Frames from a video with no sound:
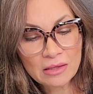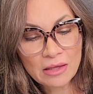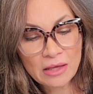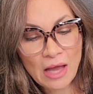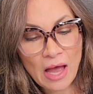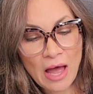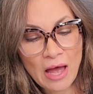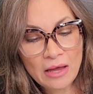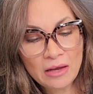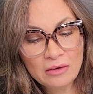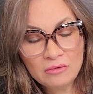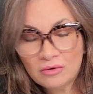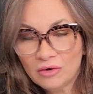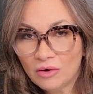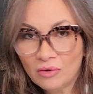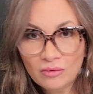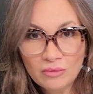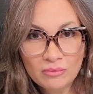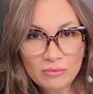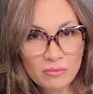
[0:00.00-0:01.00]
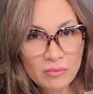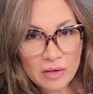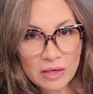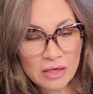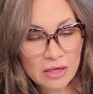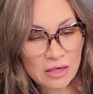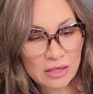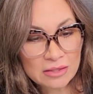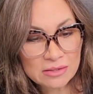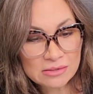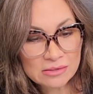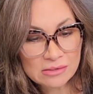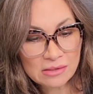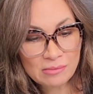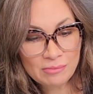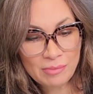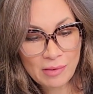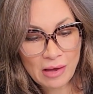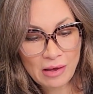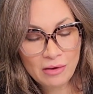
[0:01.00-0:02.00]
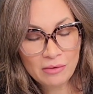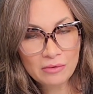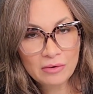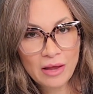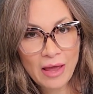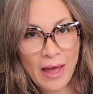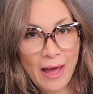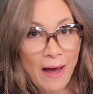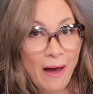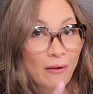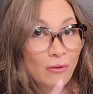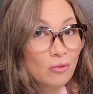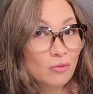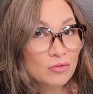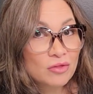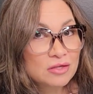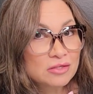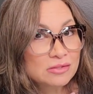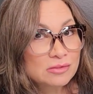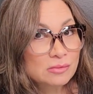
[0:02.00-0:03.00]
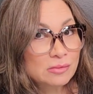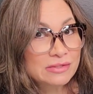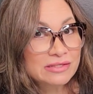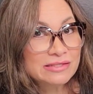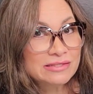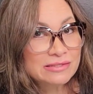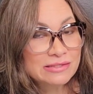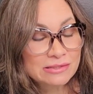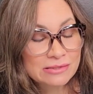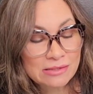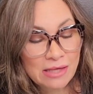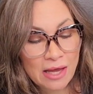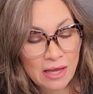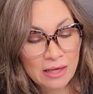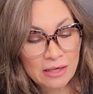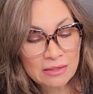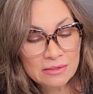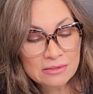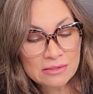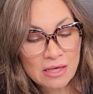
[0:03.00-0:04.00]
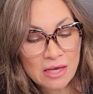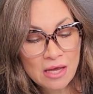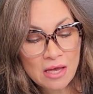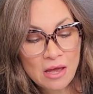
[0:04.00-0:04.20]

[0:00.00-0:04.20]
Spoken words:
Like, I don't know what it is about how this was designed,